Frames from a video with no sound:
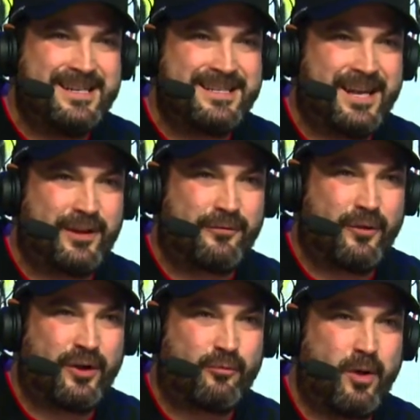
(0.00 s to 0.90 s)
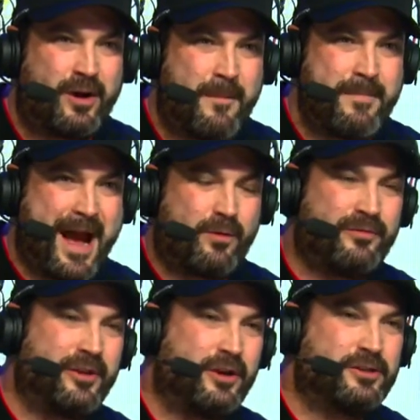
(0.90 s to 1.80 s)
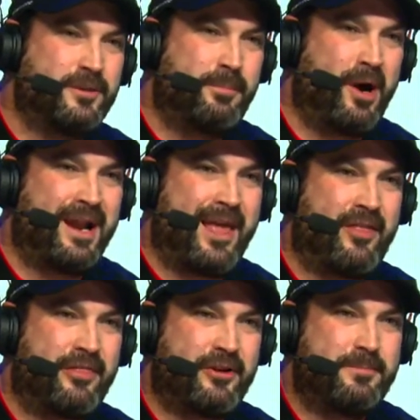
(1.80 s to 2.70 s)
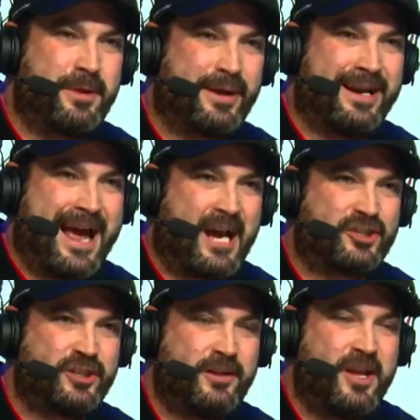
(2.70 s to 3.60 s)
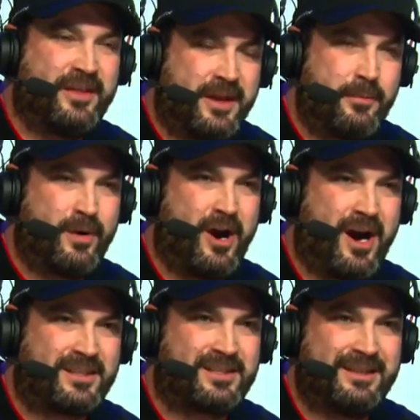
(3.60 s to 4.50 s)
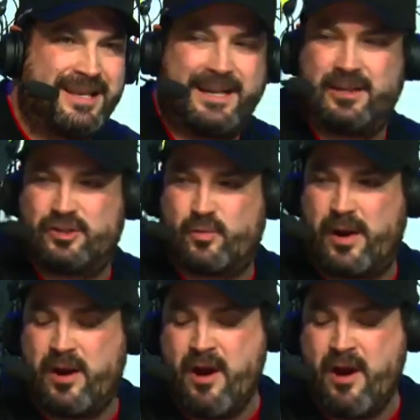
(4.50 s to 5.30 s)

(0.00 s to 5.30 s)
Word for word: together for us. We'll come back with Darren Dupont and the third period action. The Nipawin Hawks leading this one